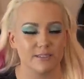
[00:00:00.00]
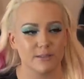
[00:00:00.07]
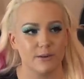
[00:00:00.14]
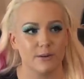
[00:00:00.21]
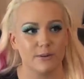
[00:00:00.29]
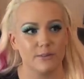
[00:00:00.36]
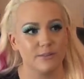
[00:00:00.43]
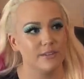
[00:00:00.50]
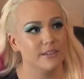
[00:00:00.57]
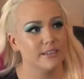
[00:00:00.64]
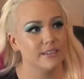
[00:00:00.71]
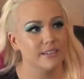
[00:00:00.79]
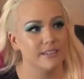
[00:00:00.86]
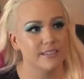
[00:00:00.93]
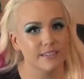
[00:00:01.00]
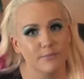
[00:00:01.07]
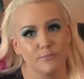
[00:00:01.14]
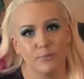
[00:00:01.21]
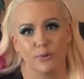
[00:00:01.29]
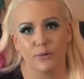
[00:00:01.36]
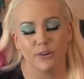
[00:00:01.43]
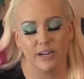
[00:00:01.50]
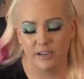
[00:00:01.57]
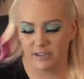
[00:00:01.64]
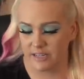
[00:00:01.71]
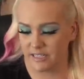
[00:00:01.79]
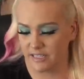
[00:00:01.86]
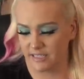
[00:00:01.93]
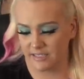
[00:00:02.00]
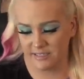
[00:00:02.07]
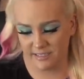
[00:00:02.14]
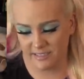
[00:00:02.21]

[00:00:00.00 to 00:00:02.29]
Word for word: So poor Aaron.